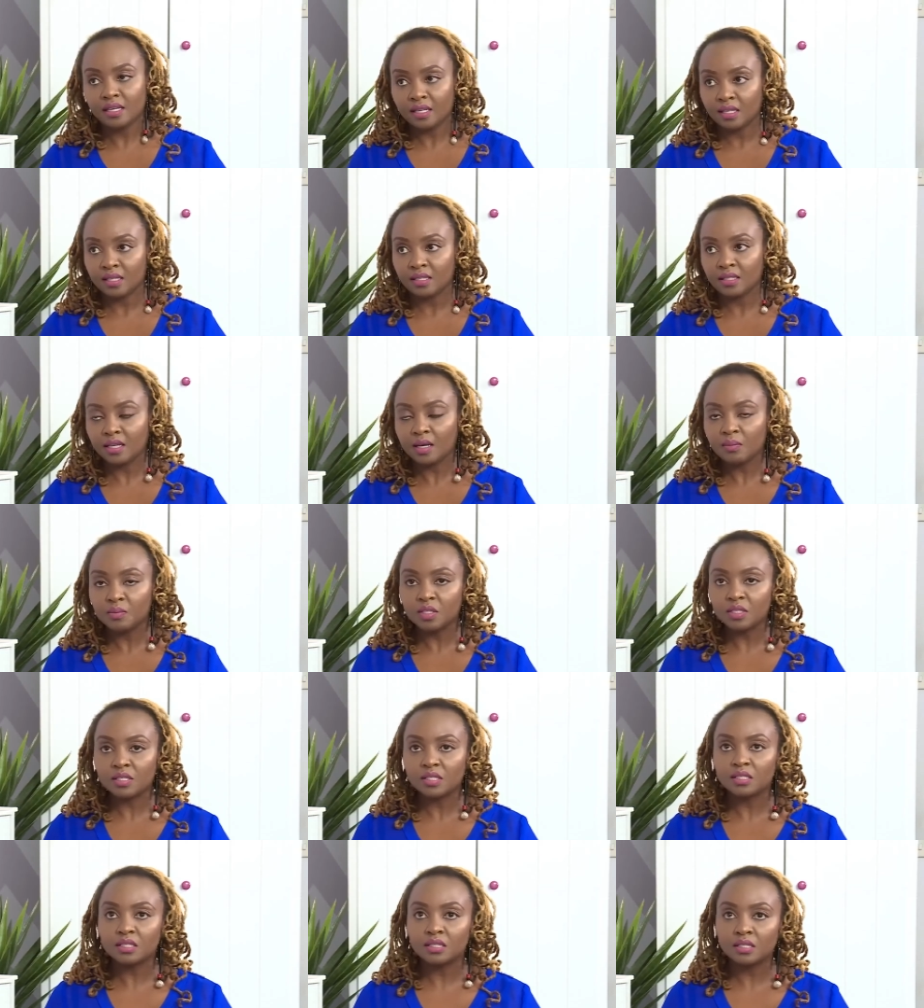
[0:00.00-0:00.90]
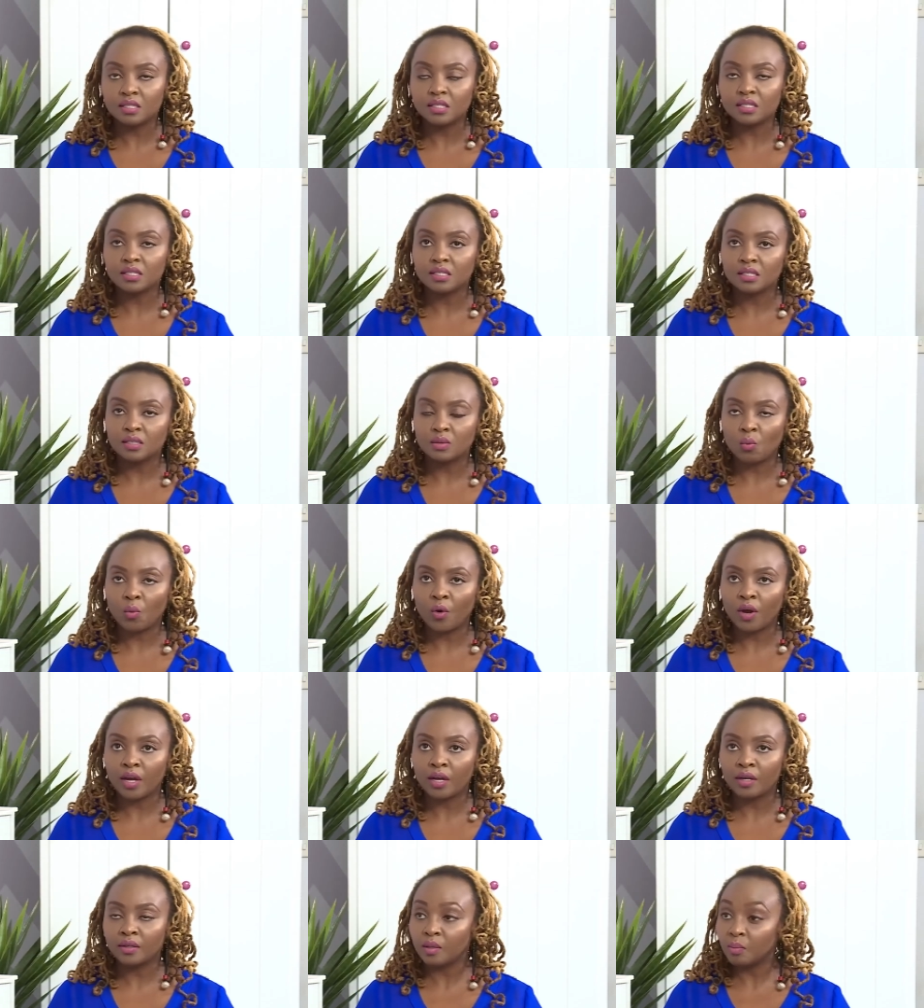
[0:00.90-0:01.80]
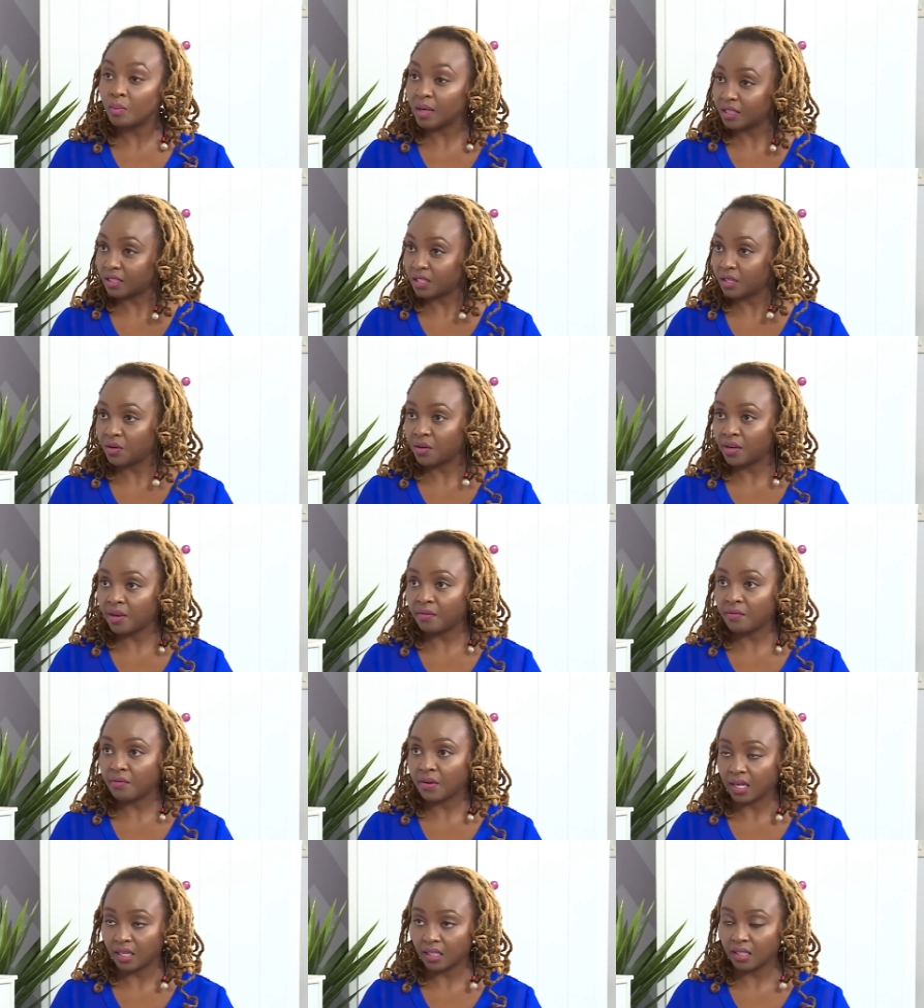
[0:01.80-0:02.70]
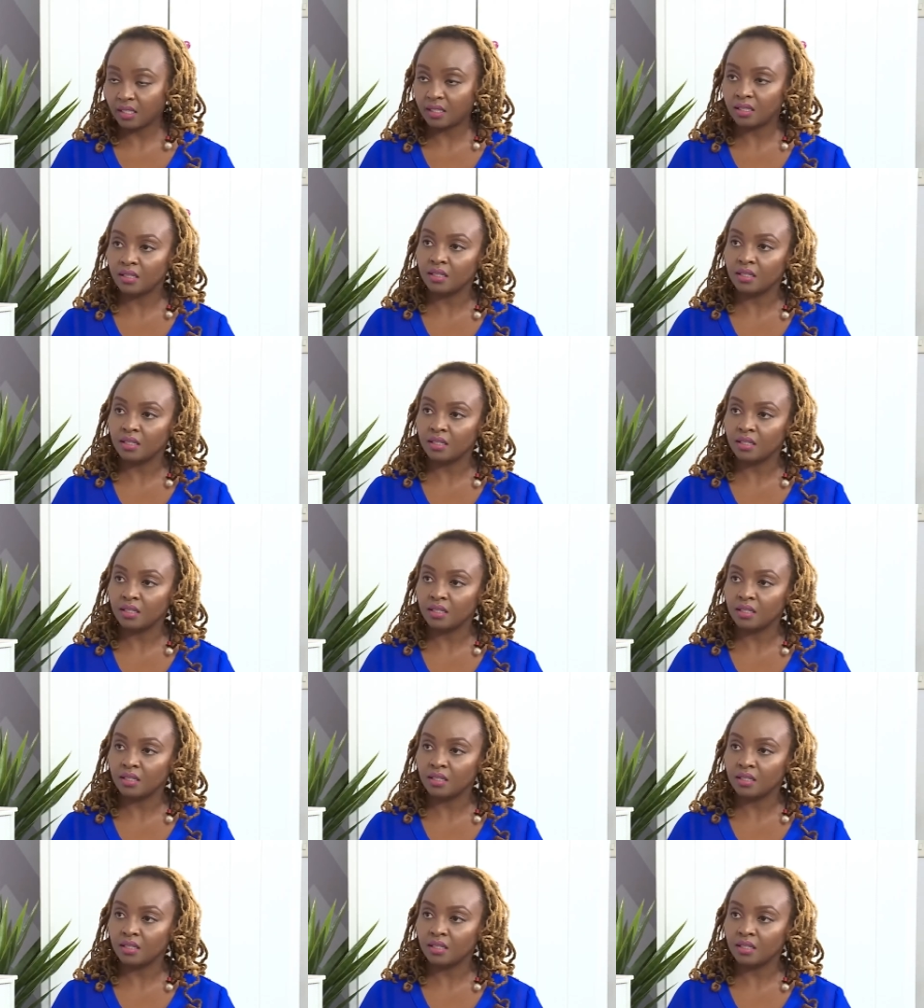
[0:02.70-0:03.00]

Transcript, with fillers: yes gum disease is where the bacteria affects